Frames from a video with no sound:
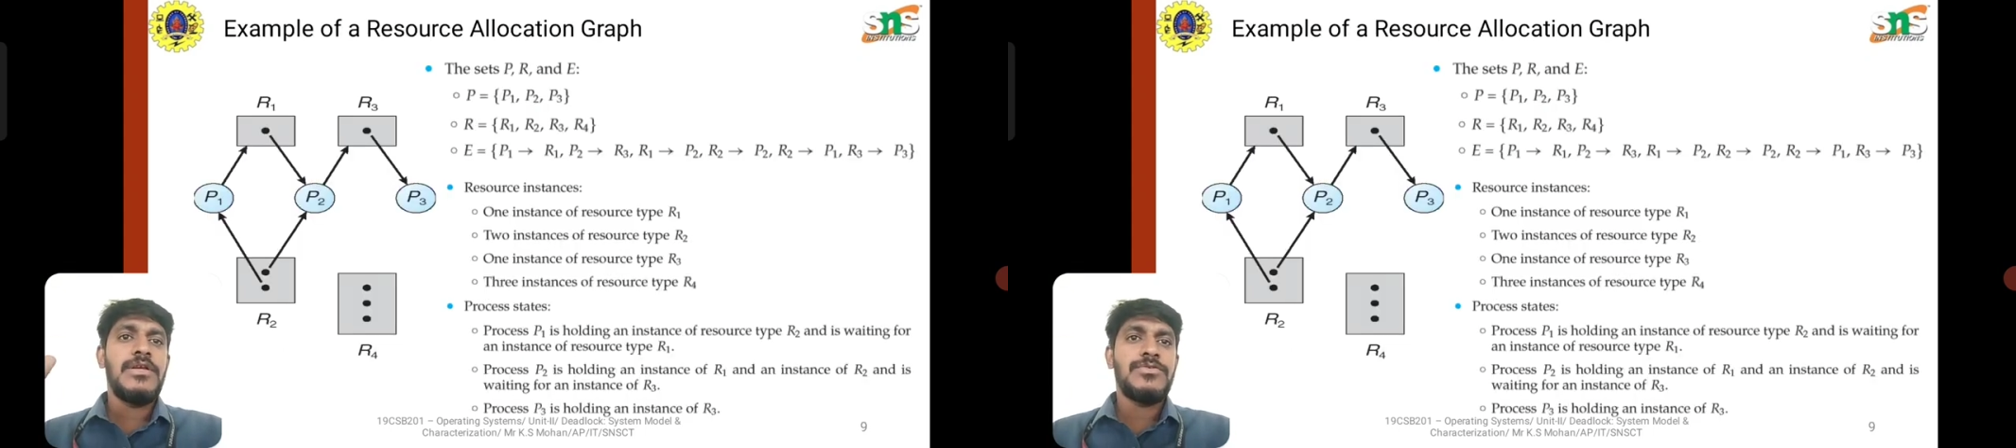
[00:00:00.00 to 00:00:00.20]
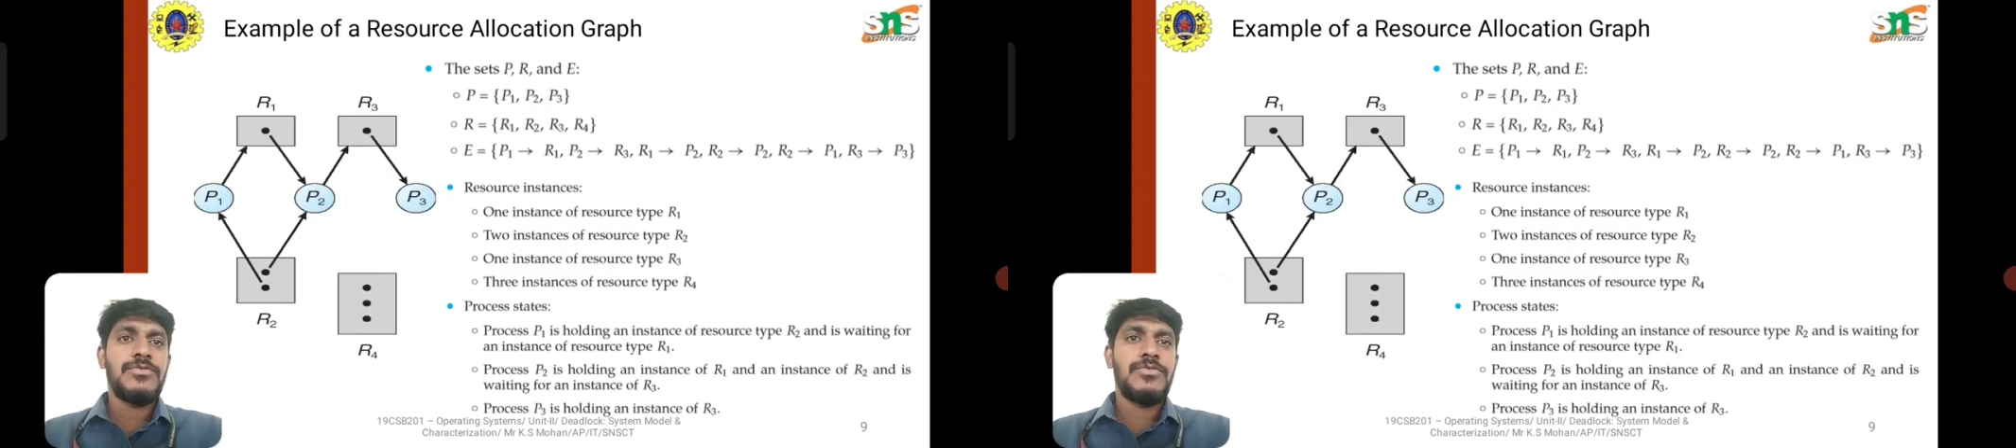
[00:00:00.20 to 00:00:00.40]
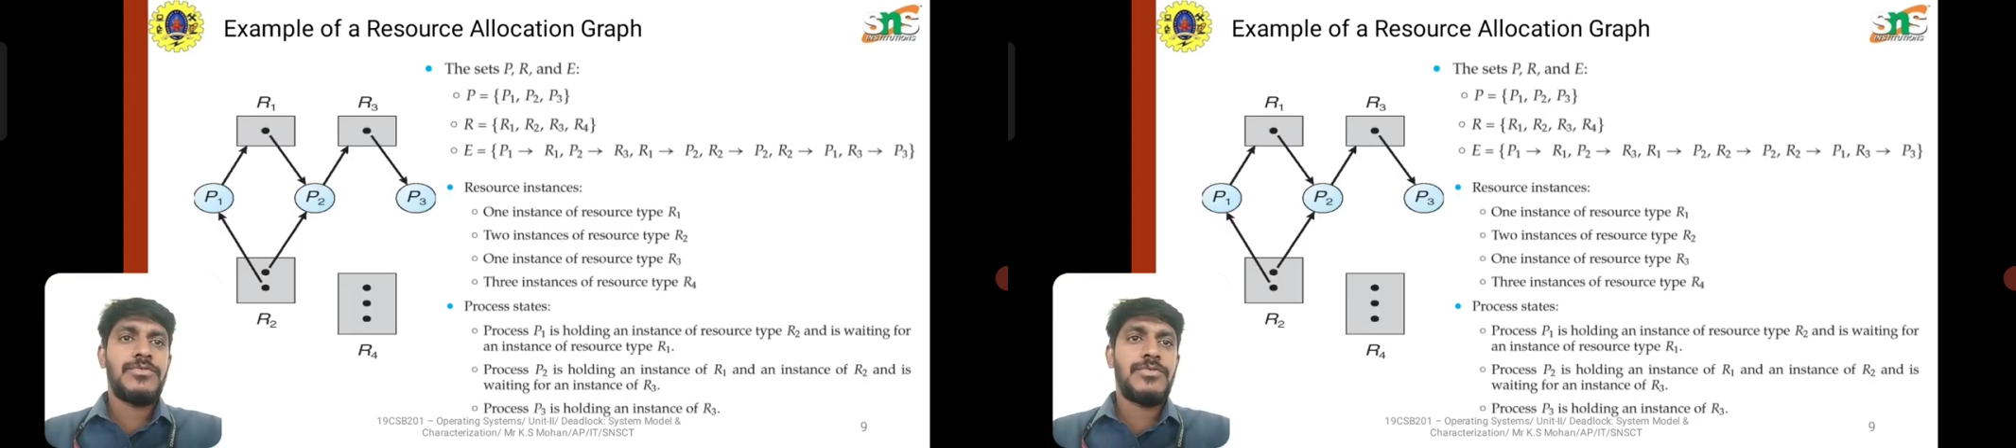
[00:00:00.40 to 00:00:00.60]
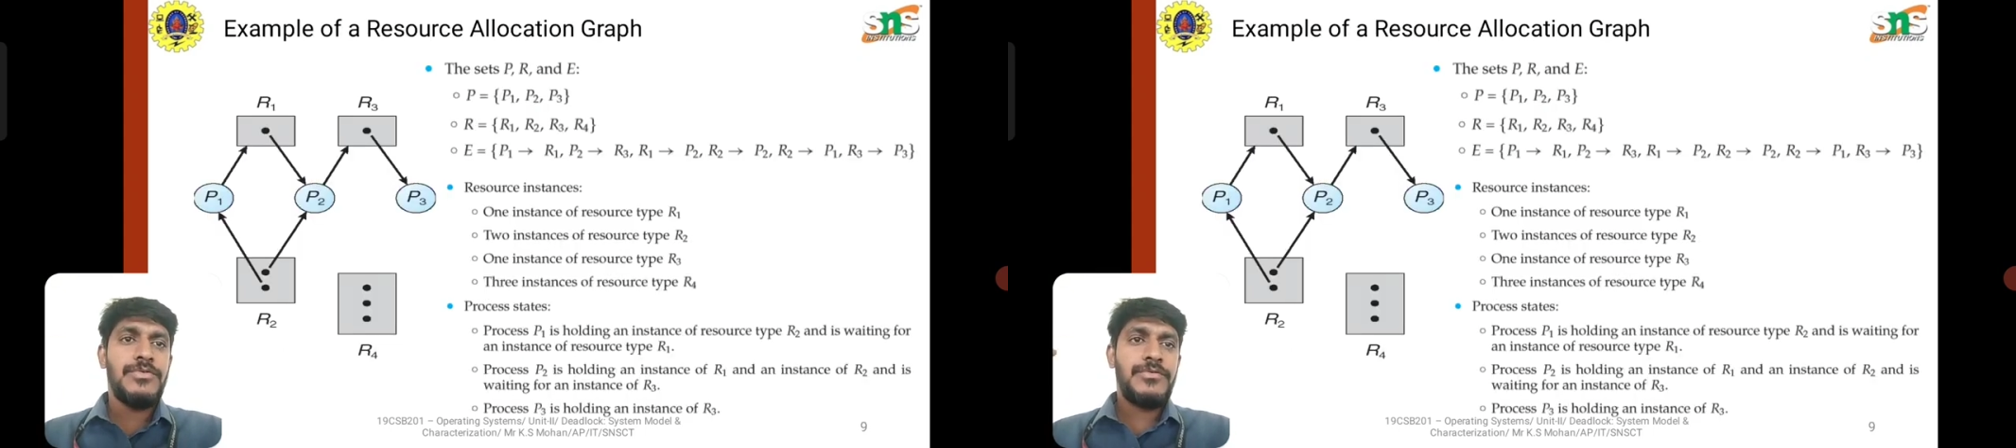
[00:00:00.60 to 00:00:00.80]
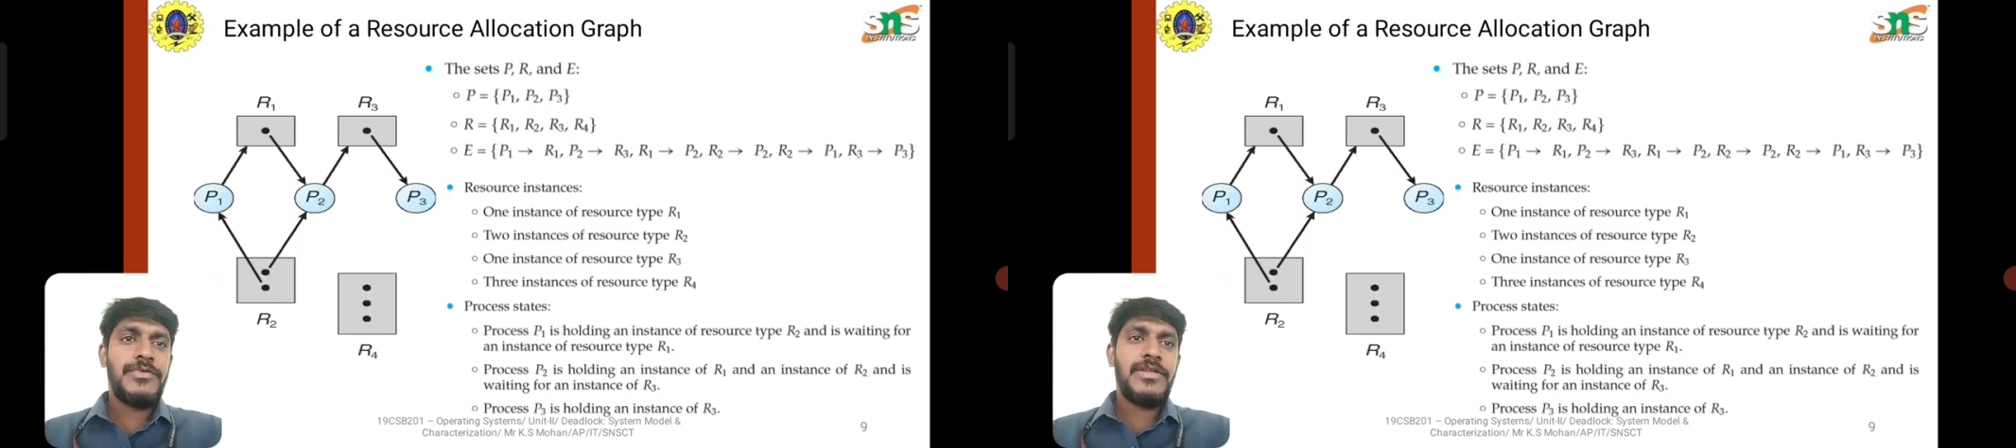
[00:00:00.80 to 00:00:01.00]

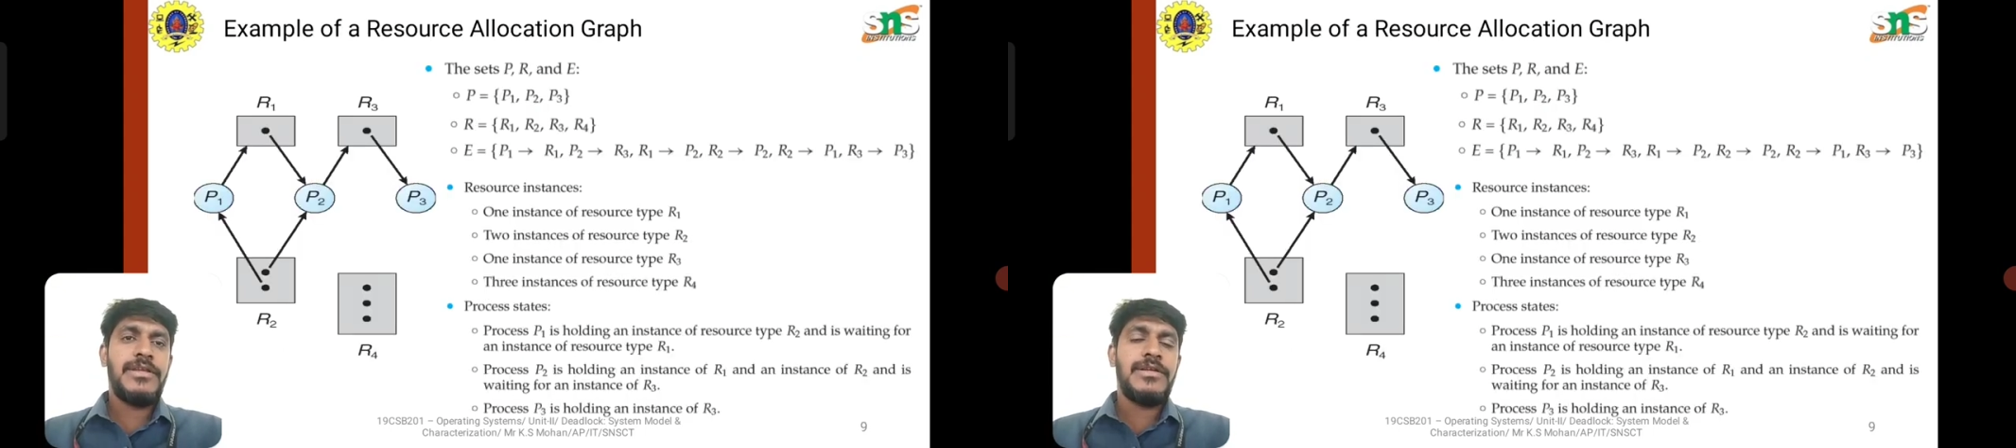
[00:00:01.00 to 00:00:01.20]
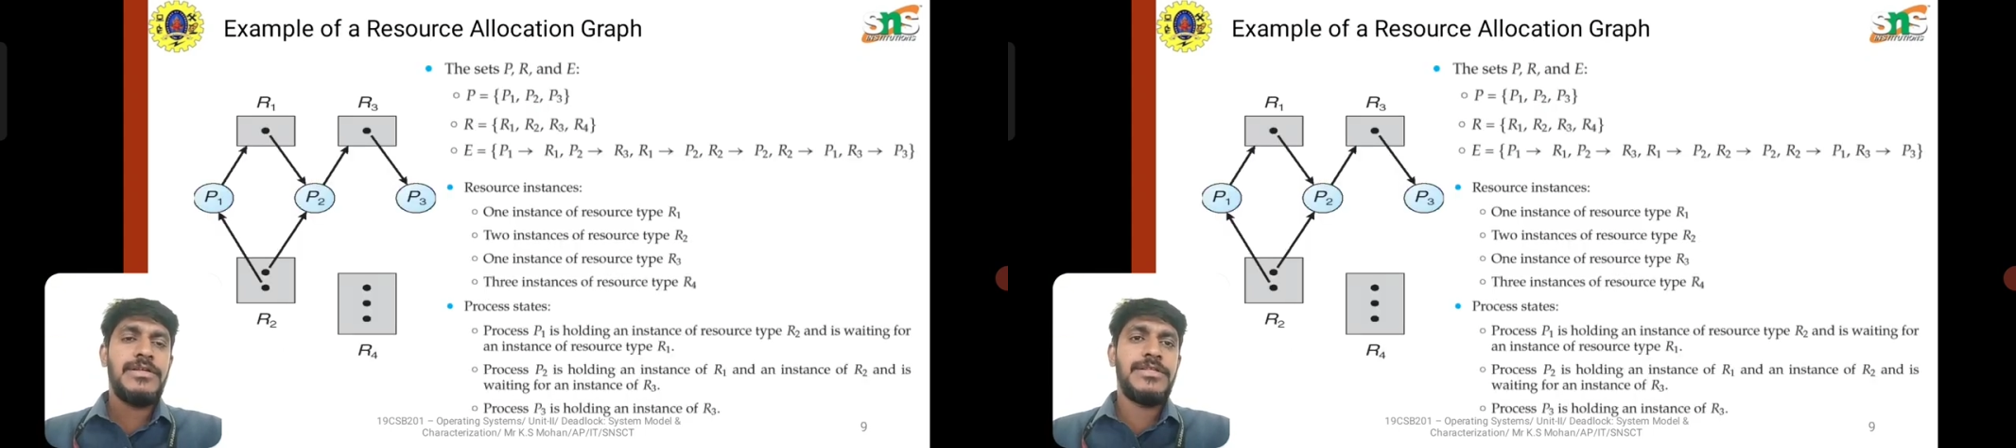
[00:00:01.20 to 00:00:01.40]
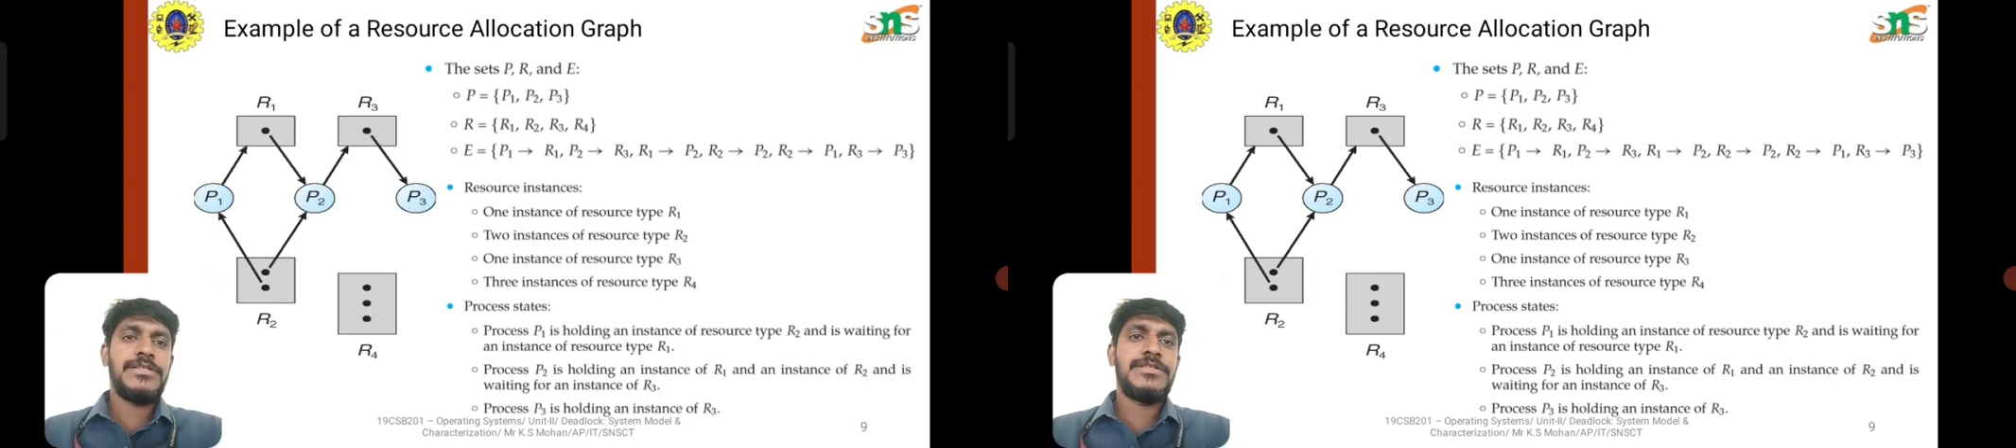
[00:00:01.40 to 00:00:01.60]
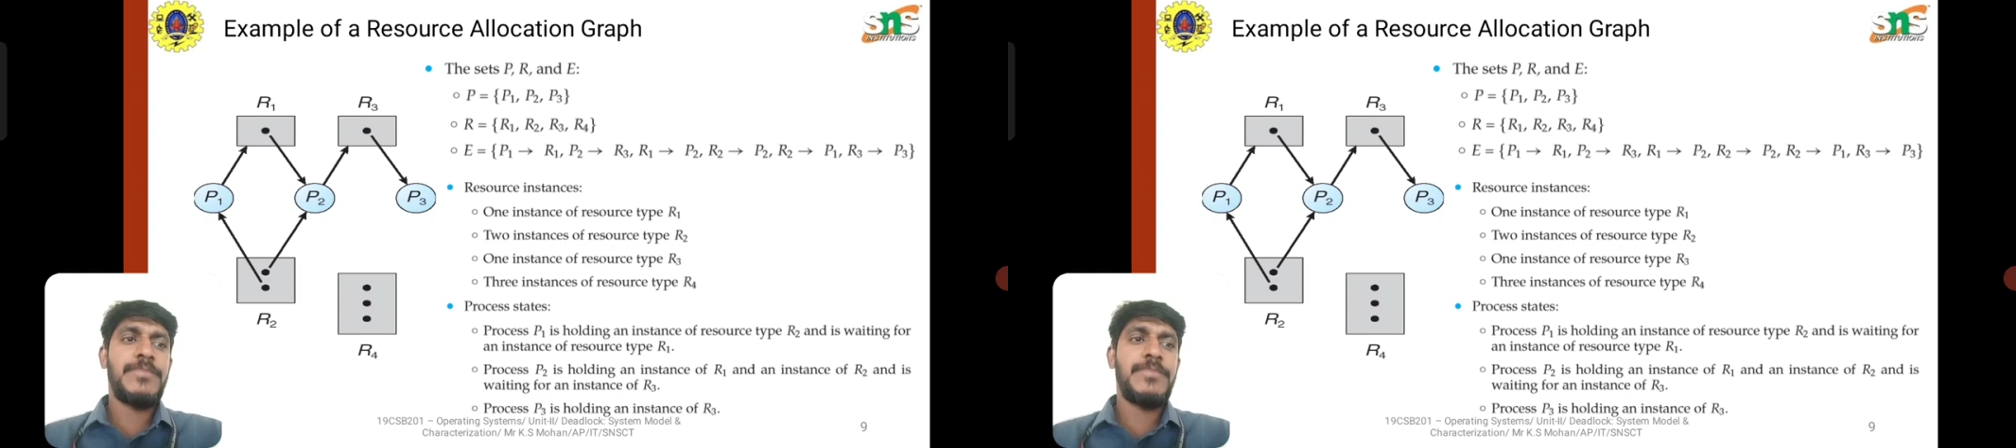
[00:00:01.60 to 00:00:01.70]
So for in this